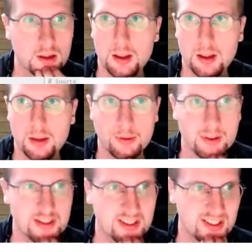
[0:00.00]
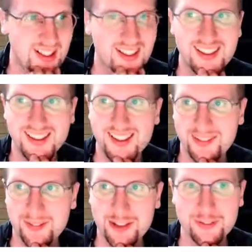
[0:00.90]
Where is it? I'm
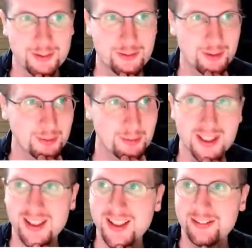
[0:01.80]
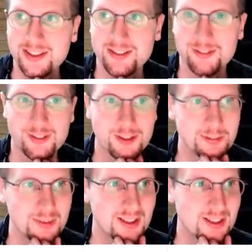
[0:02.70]
looking for the form. Where's the form?
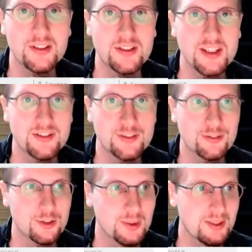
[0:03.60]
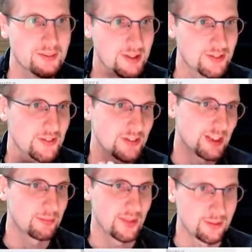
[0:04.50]
We have the form. I
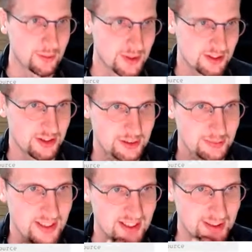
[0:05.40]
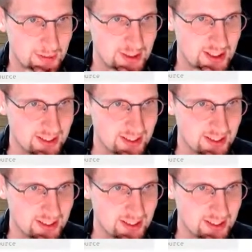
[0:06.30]
kept everyone in suspense, but then...